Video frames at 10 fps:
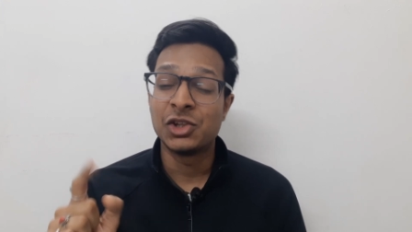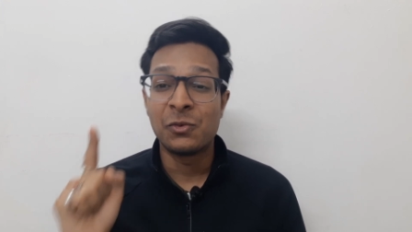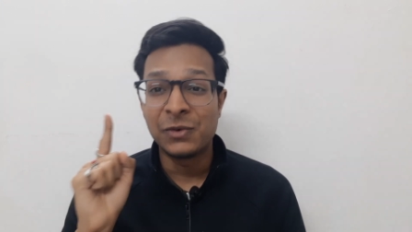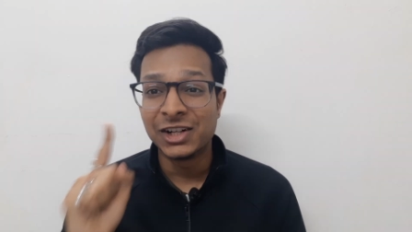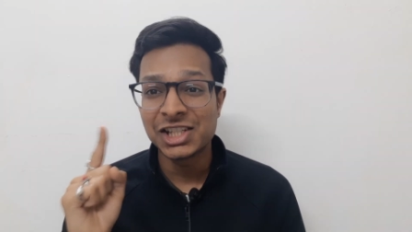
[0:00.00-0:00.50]
Your
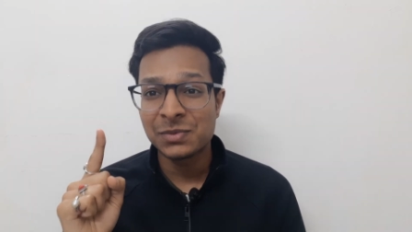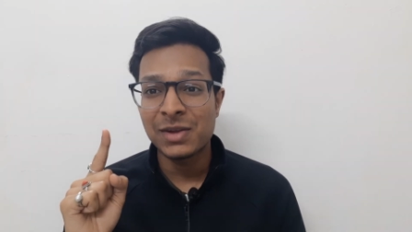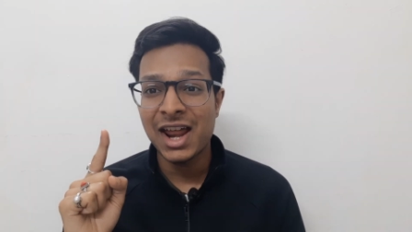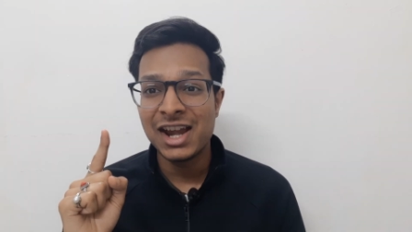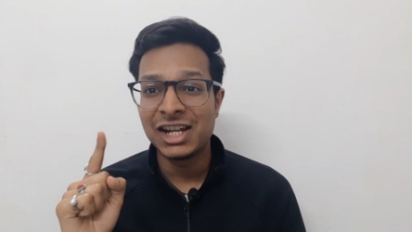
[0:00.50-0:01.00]
first
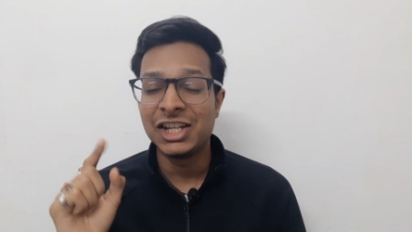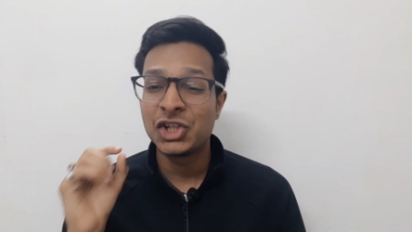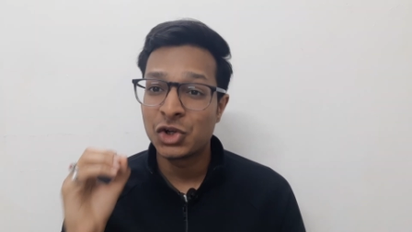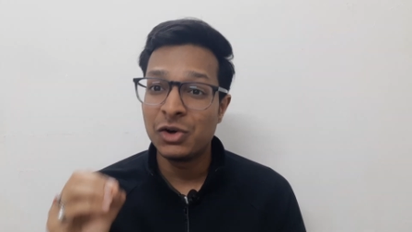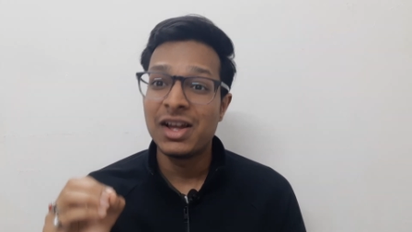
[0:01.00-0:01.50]
priority
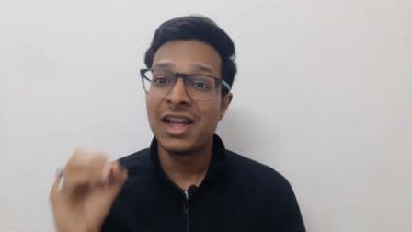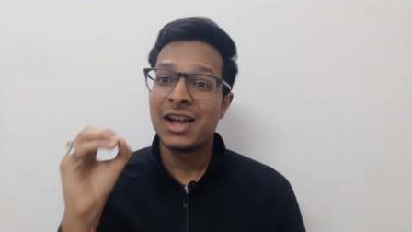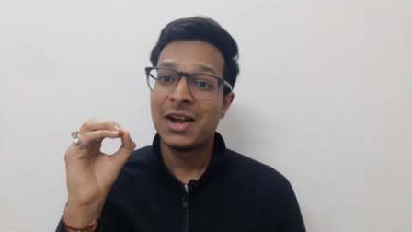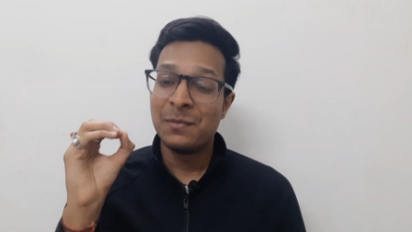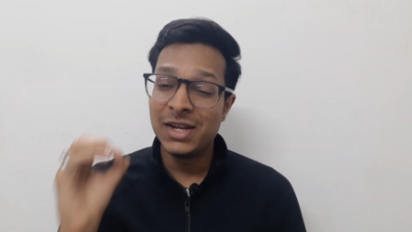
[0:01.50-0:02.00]
should
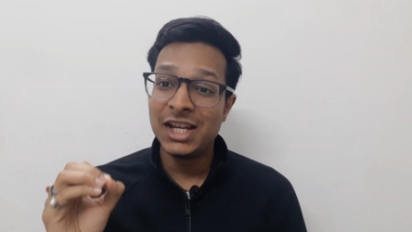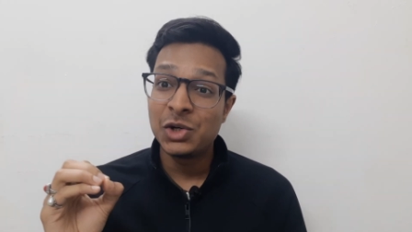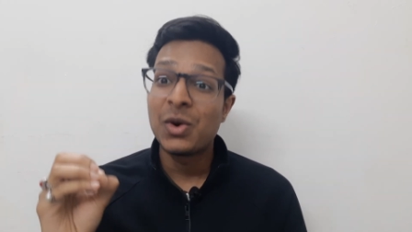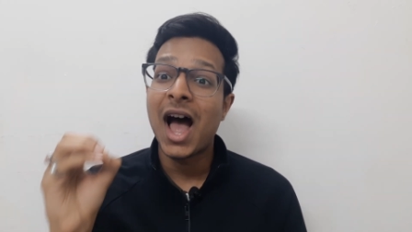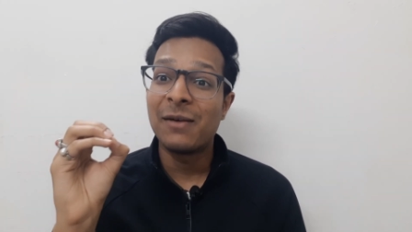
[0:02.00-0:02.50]
be
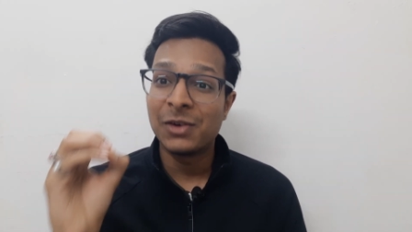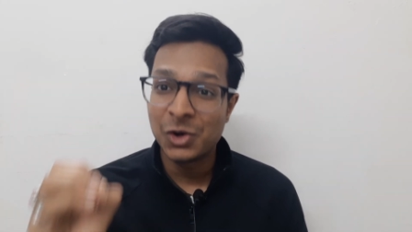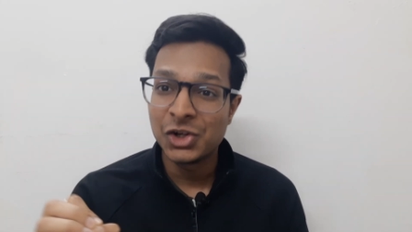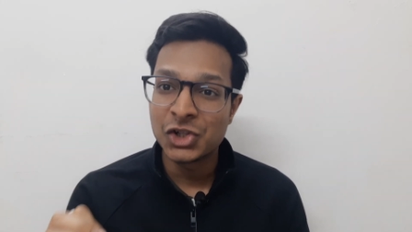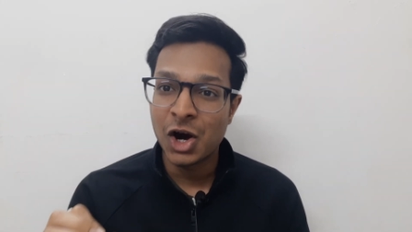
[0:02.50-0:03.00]
to have a
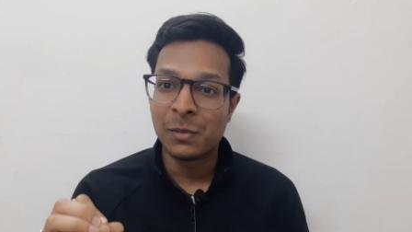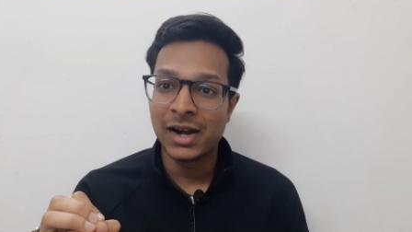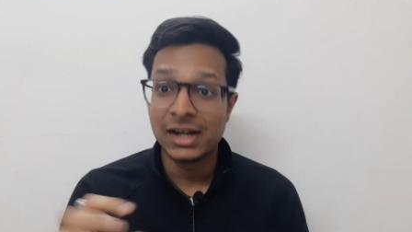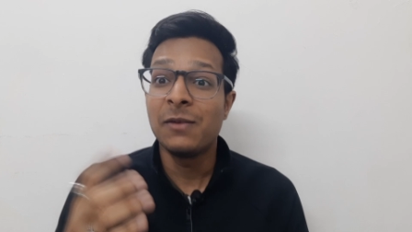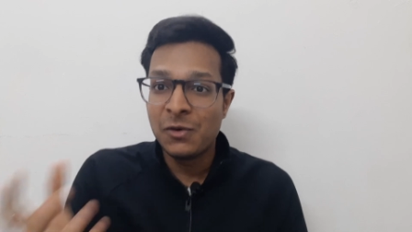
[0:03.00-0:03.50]
good job,
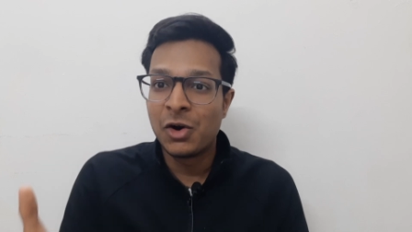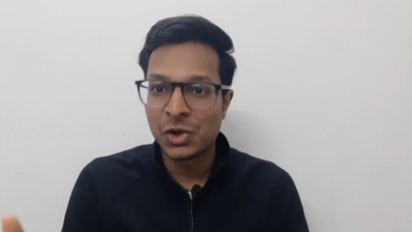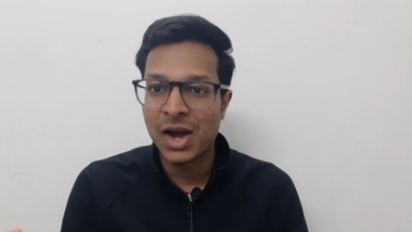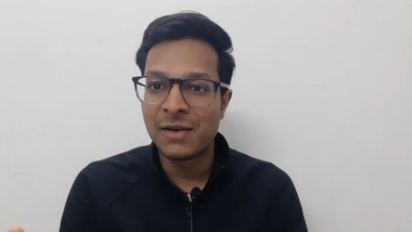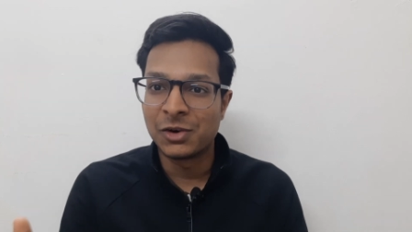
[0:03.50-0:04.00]
right? If you want
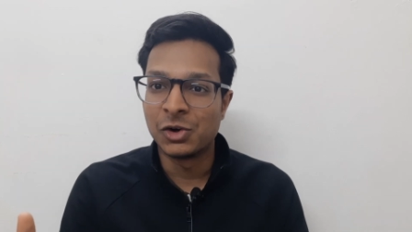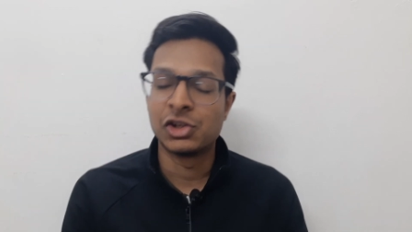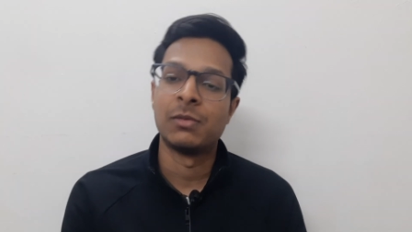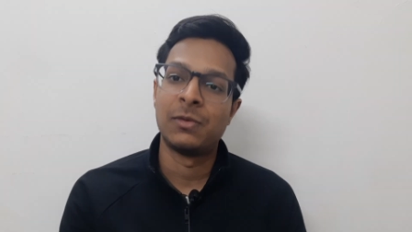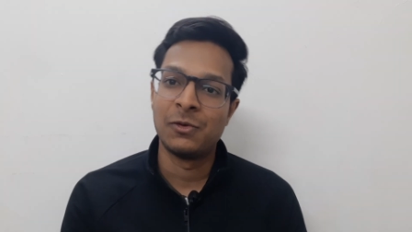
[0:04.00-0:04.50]
to have a good
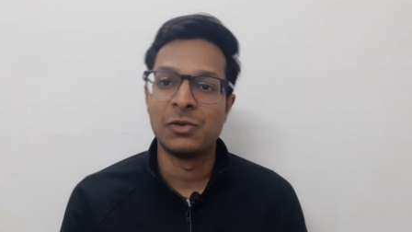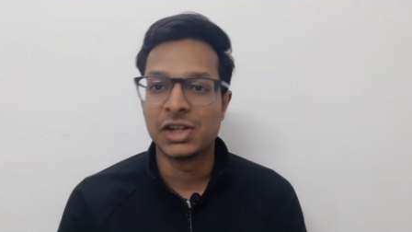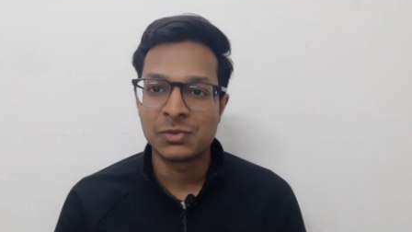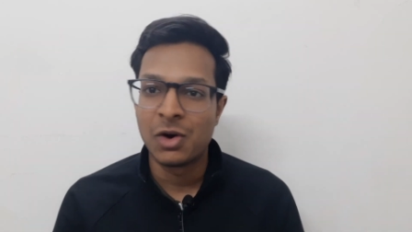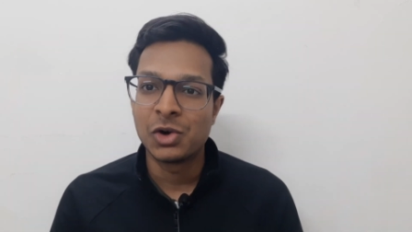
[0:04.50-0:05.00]
job, if you
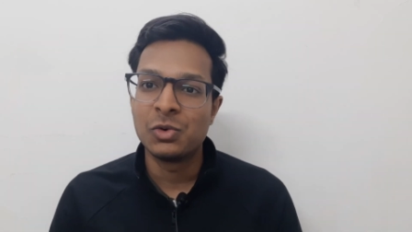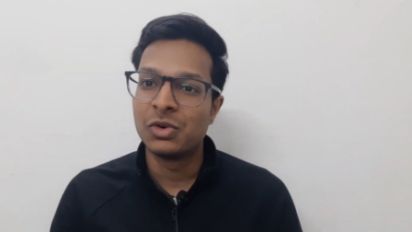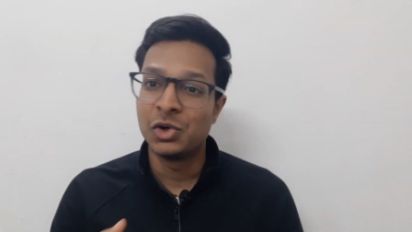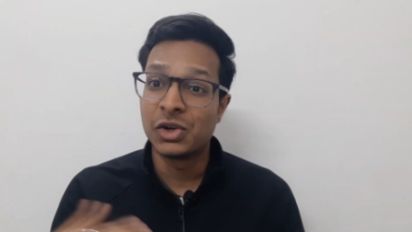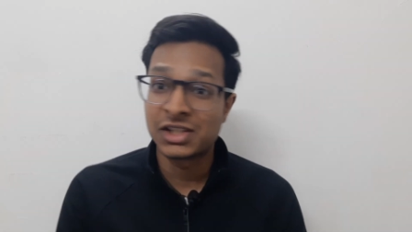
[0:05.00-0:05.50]
just want
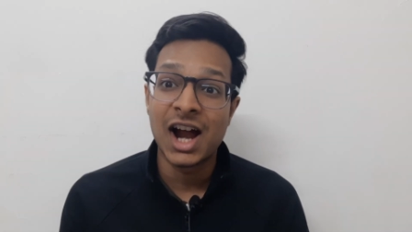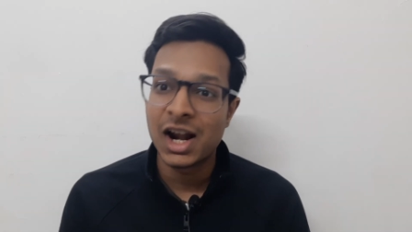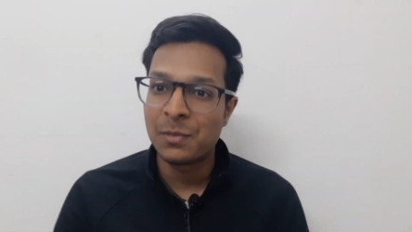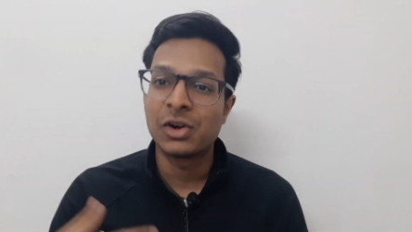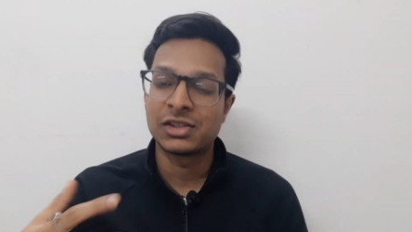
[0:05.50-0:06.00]
to do a
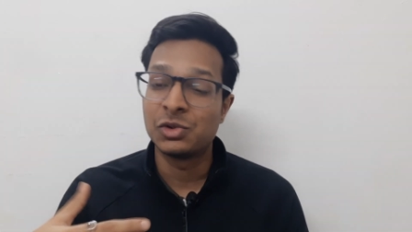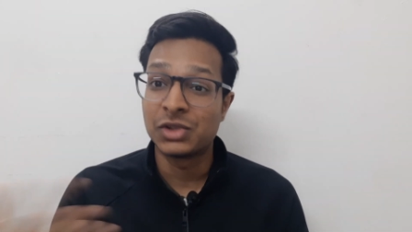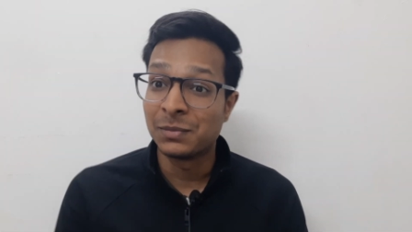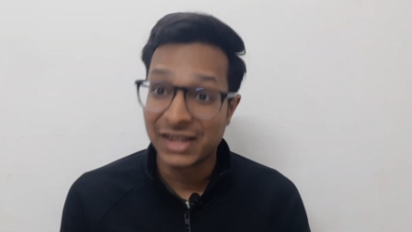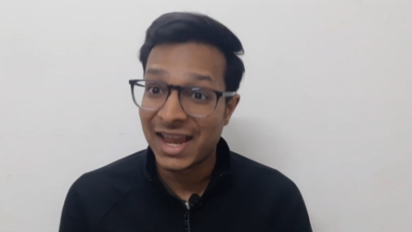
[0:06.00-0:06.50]
startup or do
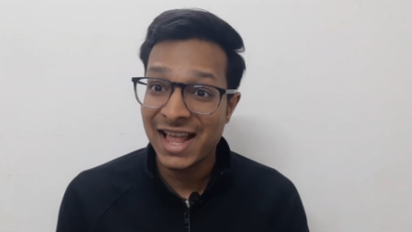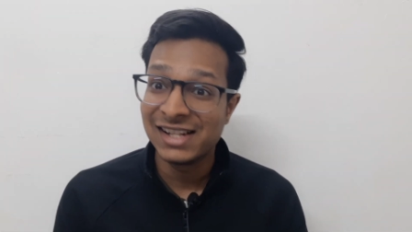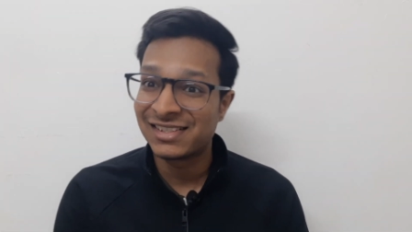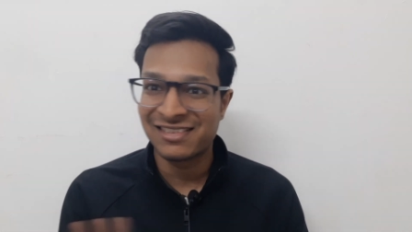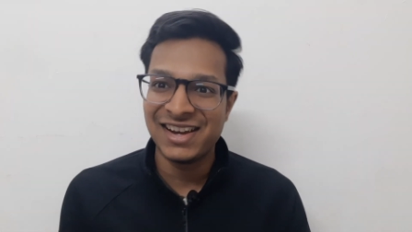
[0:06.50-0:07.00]
something
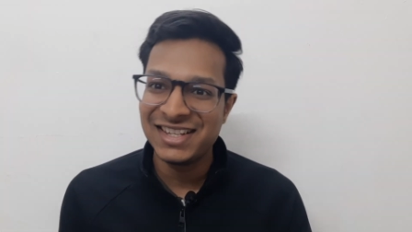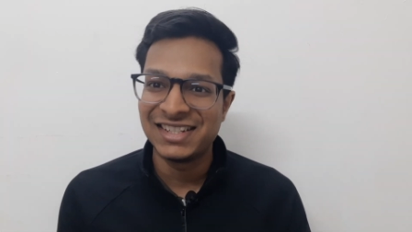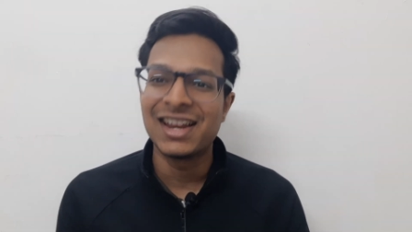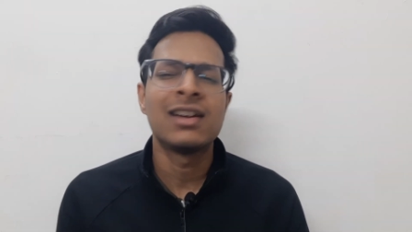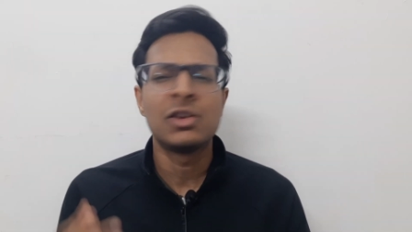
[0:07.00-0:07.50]
else
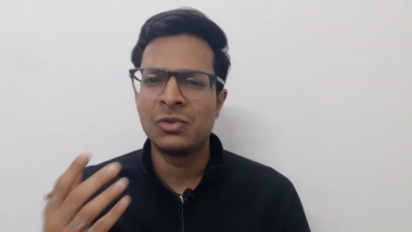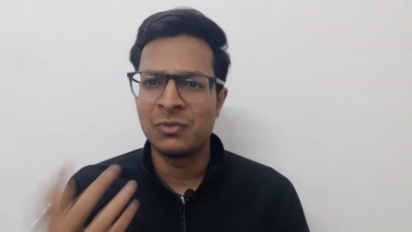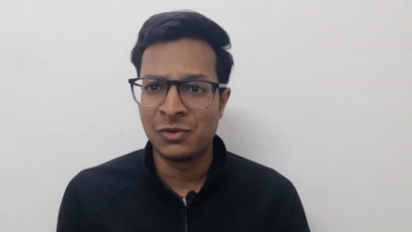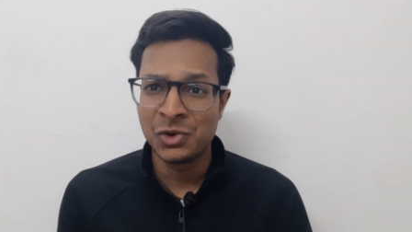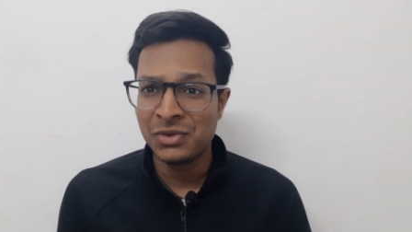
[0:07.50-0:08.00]
crazy, right?
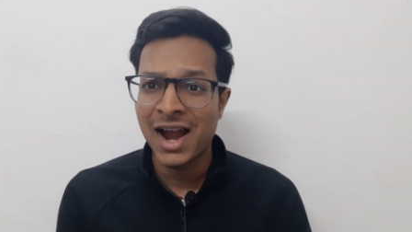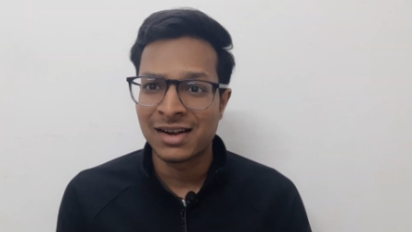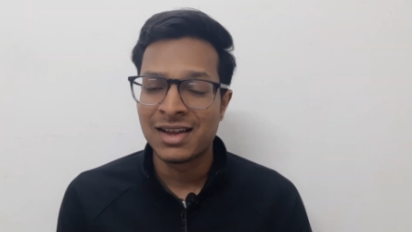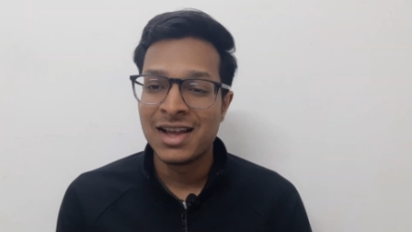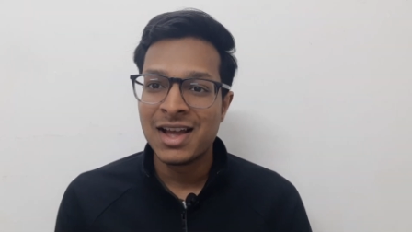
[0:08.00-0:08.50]
You do that.